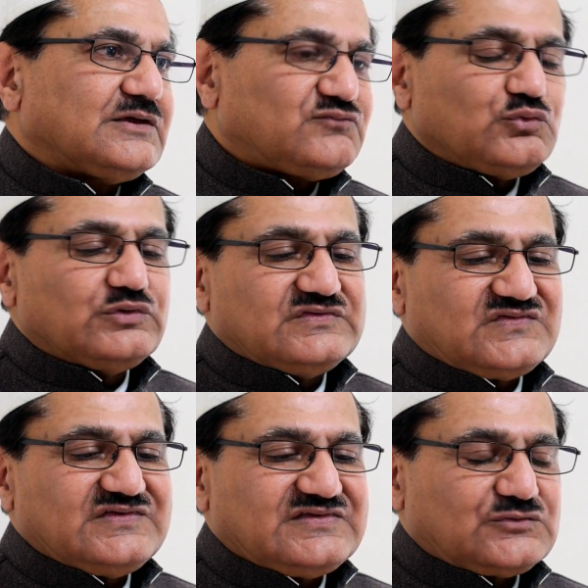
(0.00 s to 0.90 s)
If you
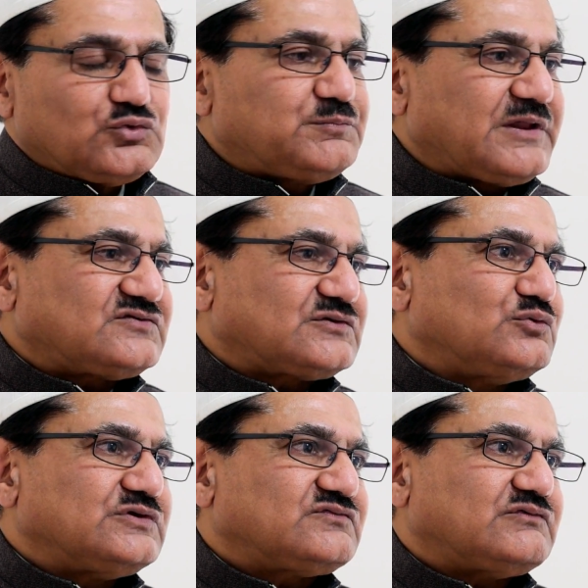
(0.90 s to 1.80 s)
insist 2 plus
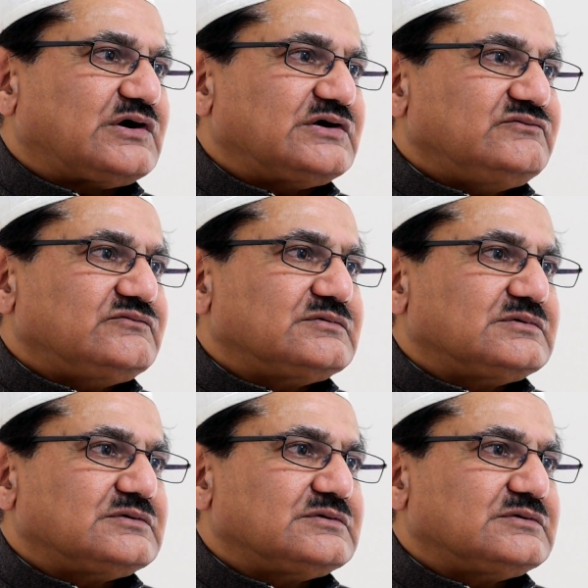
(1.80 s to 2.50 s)
2 is 5,